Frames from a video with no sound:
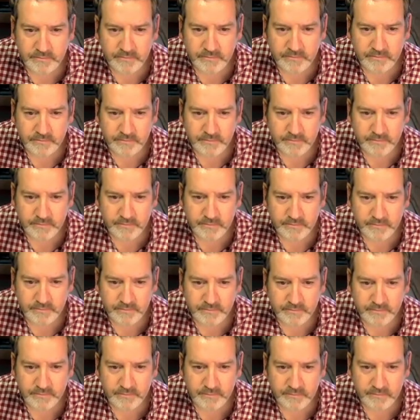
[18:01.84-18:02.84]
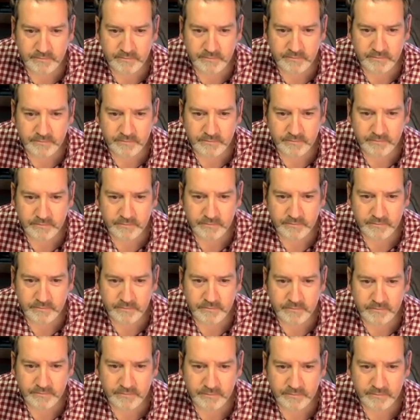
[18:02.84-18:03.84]

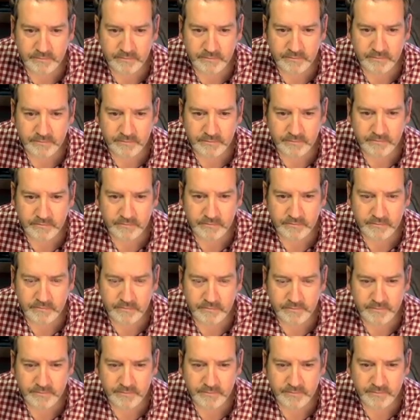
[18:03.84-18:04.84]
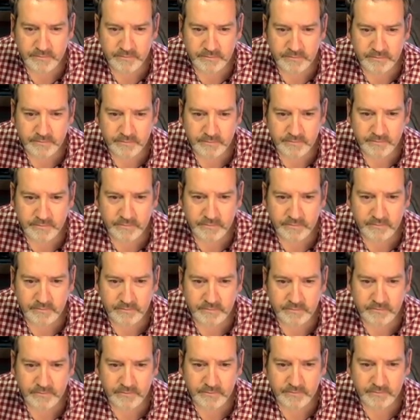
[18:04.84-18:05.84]

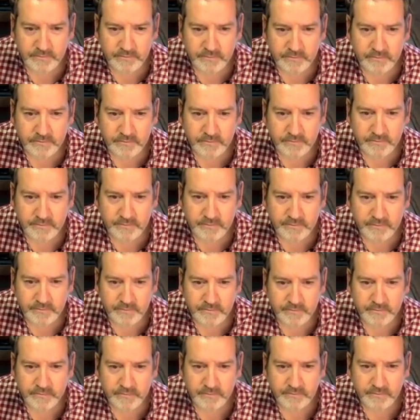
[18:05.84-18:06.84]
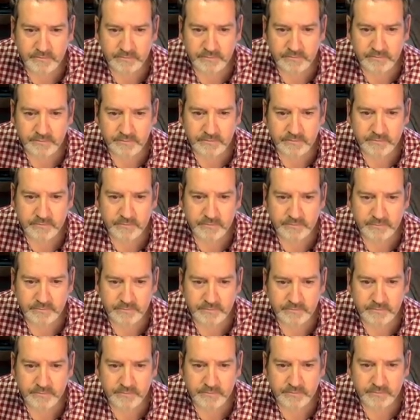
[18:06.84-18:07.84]

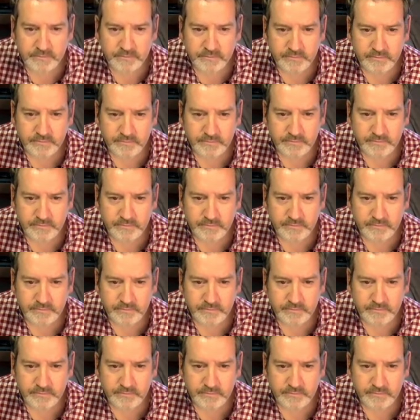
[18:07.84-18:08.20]
No words are spoken by the person on screen.